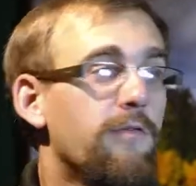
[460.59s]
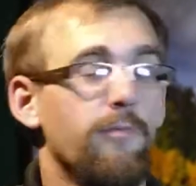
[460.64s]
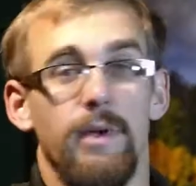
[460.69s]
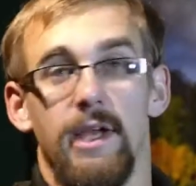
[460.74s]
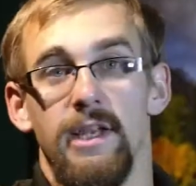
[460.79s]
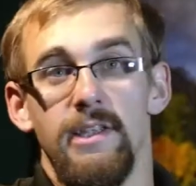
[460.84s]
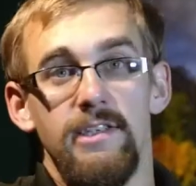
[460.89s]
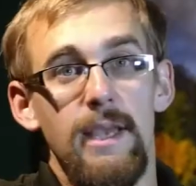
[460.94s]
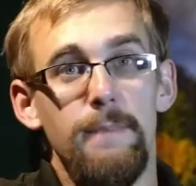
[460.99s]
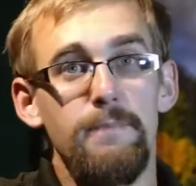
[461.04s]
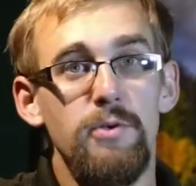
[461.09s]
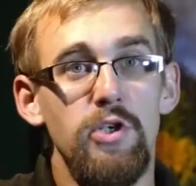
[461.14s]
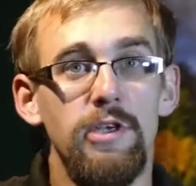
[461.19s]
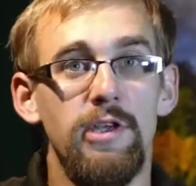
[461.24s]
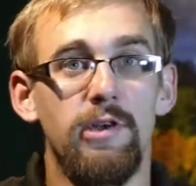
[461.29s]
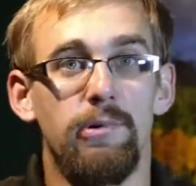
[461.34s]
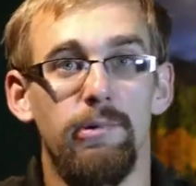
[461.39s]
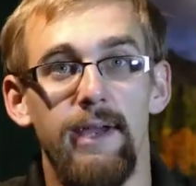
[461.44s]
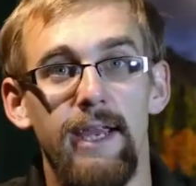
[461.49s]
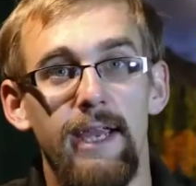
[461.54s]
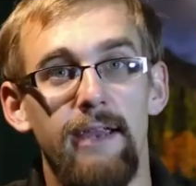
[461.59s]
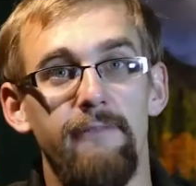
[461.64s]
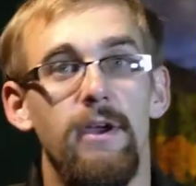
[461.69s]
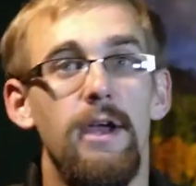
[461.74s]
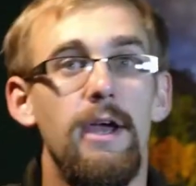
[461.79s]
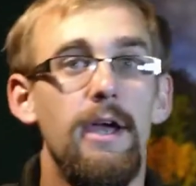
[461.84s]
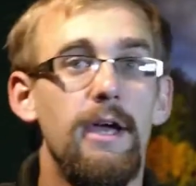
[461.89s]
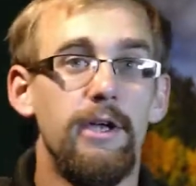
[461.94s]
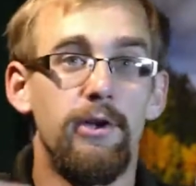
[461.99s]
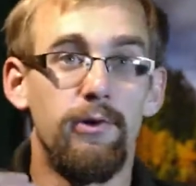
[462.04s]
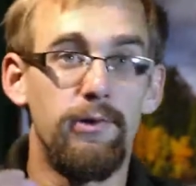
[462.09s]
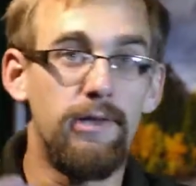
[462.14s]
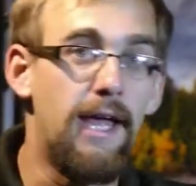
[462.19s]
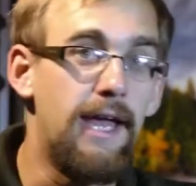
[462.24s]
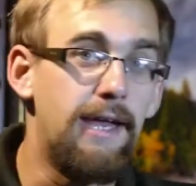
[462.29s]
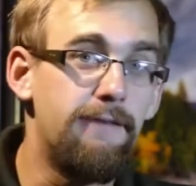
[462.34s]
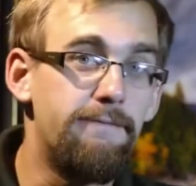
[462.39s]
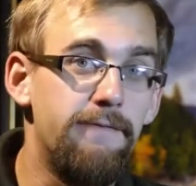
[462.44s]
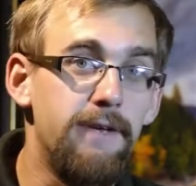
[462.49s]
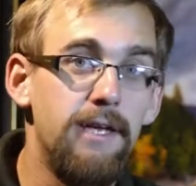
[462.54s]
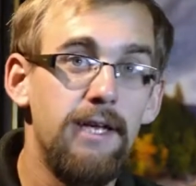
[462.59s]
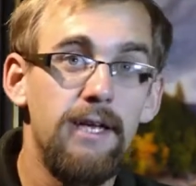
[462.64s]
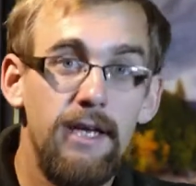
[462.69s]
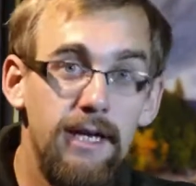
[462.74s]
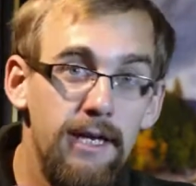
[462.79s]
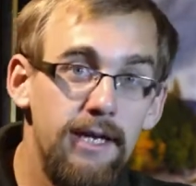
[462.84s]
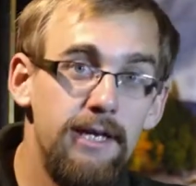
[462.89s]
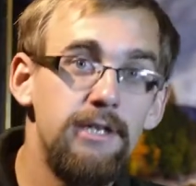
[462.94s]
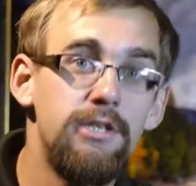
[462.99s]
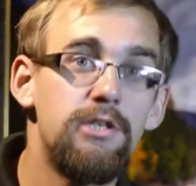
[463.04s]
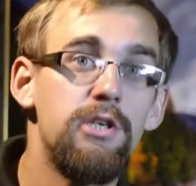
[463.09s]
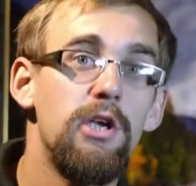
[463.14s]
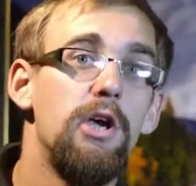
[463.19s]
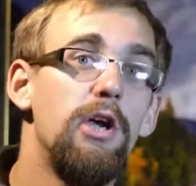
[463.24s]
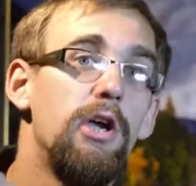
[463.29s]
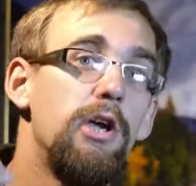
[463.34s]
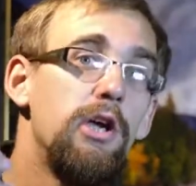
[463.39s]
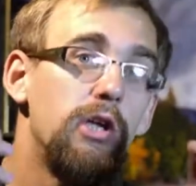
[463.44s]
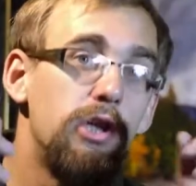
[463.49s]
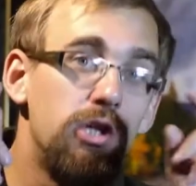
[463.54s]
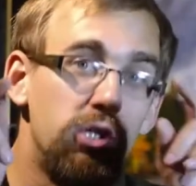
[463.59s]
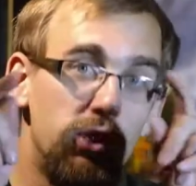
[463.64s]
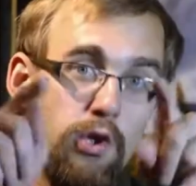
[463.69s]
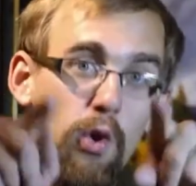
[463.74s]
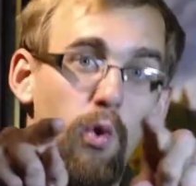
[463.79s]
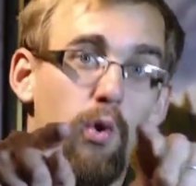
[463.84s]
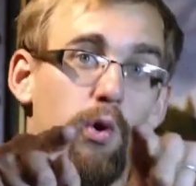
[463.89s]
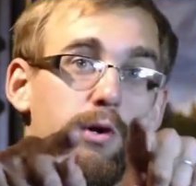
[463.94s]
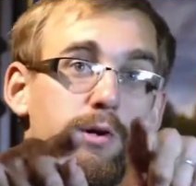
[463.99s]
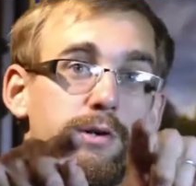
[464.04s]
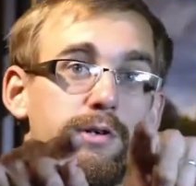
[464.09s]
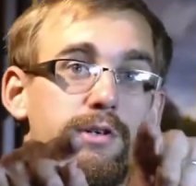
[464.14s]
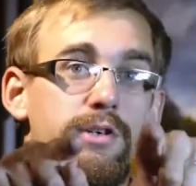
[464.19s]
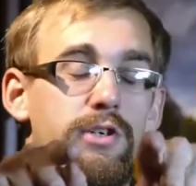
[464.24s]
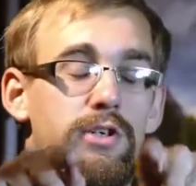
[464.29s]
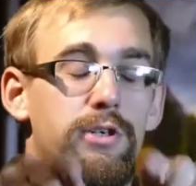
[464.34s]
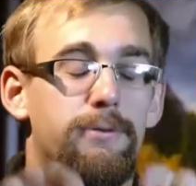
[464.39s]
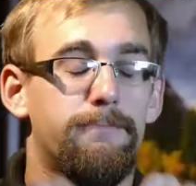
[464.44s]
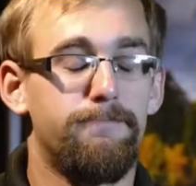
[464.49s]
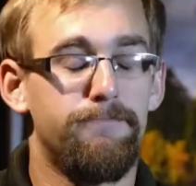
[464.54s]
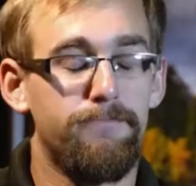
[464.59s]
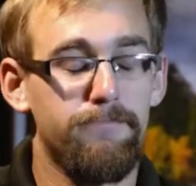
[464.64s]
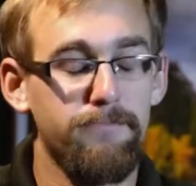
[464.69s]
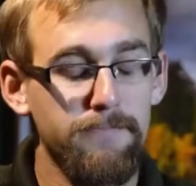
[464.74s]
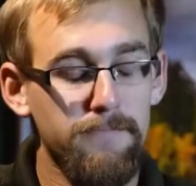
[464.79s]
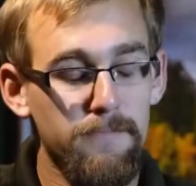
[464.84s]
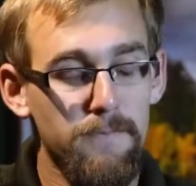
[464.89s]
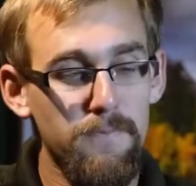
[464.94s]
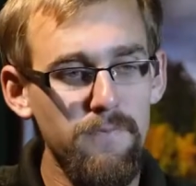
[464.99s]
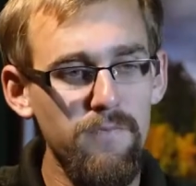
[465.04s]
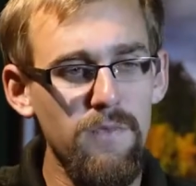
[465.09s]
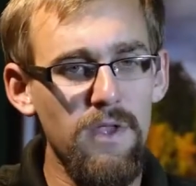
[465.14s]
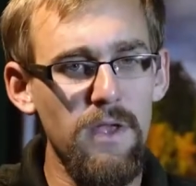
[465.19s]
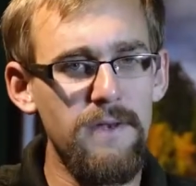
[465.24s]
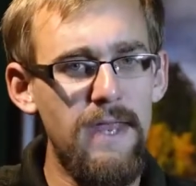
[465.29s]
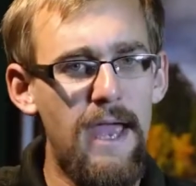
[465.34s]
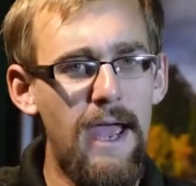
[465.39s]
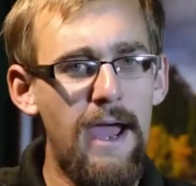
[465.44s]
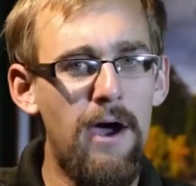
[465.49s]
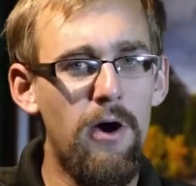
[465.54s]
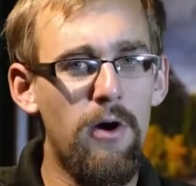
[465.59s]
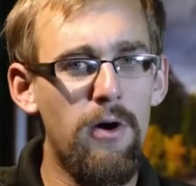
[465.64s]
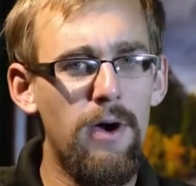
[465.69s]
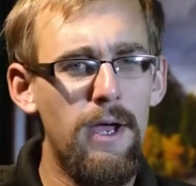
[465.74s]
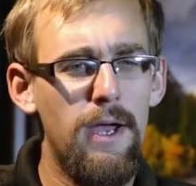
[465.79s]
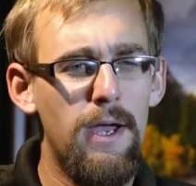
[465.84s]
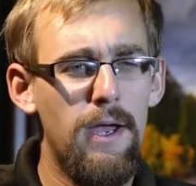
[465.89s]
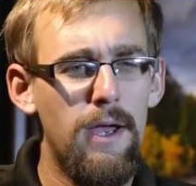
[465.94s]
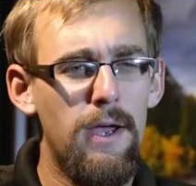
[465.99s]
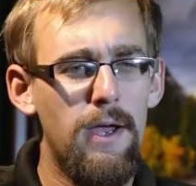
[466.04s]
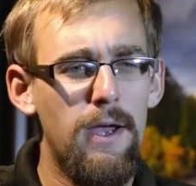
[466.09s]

From conception to grave, your life is yours. Now,